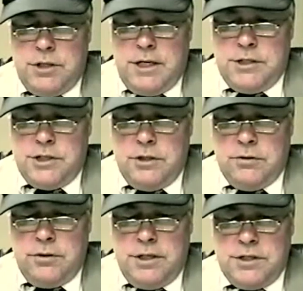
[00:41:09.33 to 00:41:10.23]
on
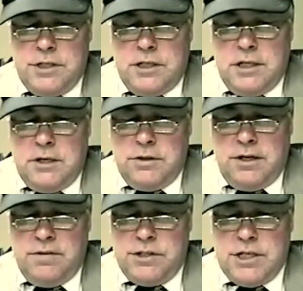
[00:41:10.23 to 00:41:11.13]
Children has declared that
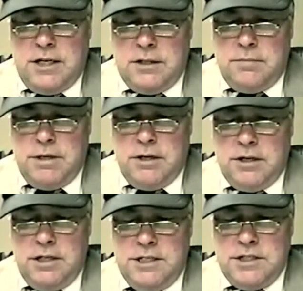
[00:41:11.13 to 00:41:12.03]
every child in
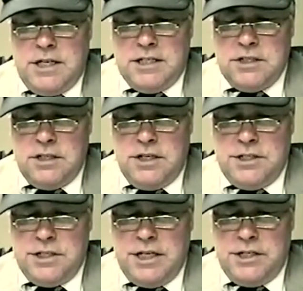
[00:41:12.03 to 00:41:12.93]
America needs an excellent
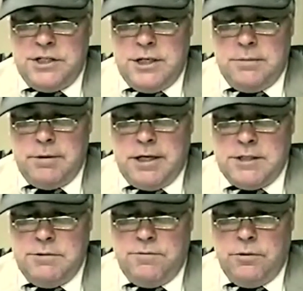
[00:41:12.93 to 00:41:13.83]
education, yet
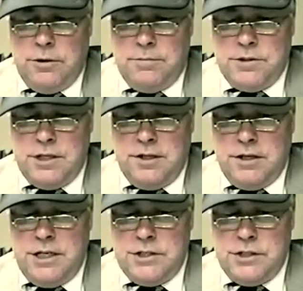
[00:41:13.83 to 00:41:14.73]
approximately 40% of the
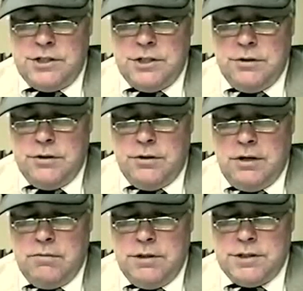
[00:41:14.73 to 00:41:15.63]
nation's children are
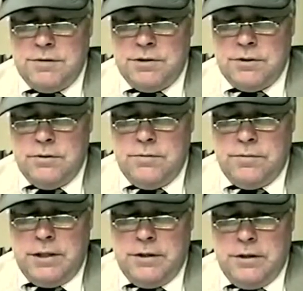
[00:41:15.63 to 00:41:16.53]
at risk of school
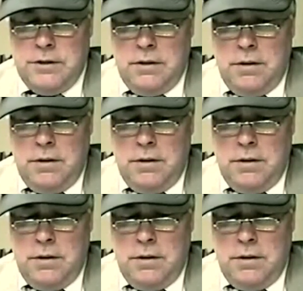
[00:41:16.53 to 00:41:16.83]
failure.